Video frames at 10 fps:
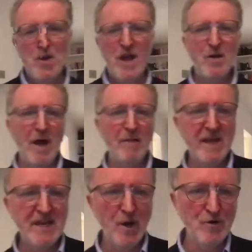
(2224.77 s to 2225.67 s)
Now, I'm
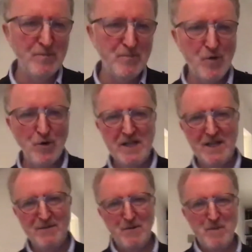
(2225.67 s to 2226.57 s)
getting a lot of
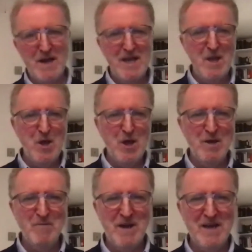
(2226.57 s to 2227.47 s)
prodding from my
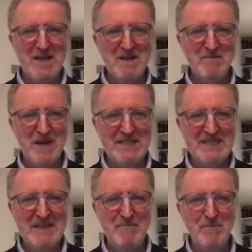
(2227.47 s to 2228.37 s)
my
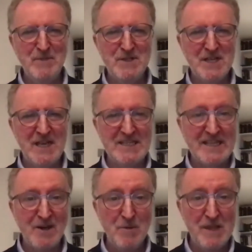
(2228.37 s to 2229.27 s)
team to say, let's
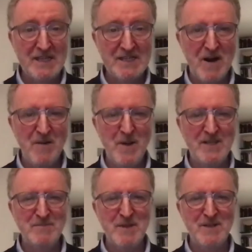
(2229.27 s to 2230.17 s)
get on with the
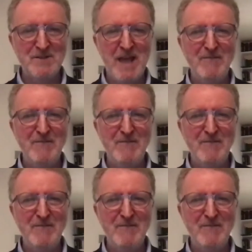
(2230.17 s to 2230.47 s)
experiments, because we have.